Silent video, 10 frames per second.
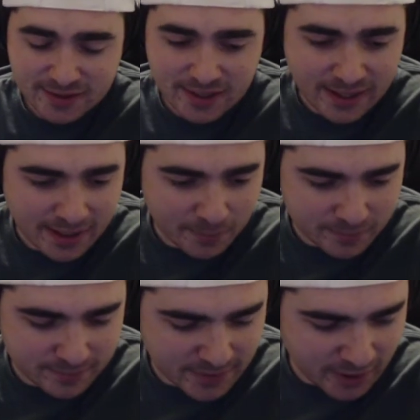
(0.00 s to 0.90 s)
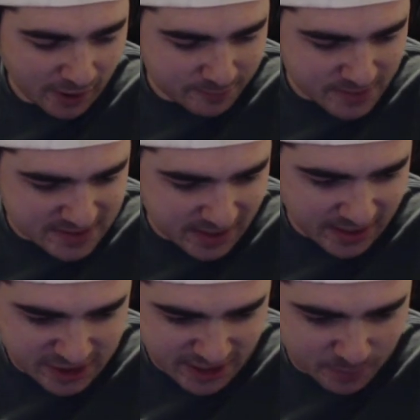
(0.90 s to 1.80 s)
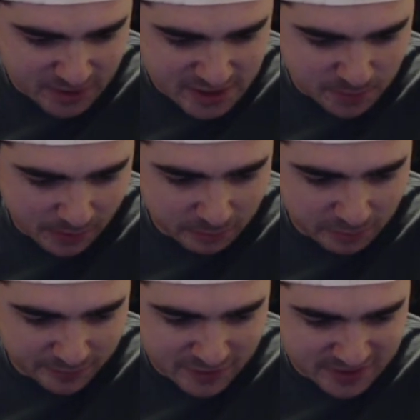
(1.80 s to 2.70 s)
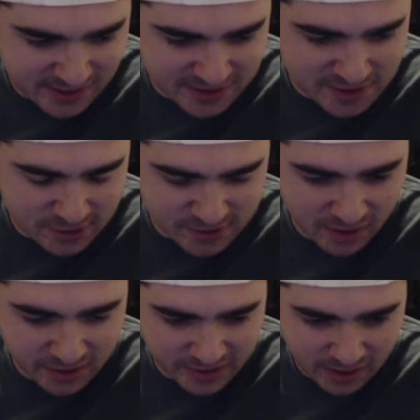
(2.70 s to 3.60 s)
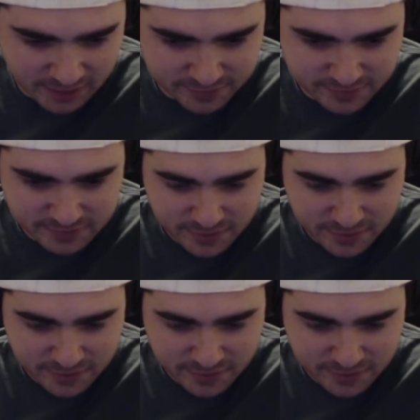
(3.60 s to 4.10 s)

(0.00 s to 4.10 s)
I've been studying Japanese probably for 6 years on and off,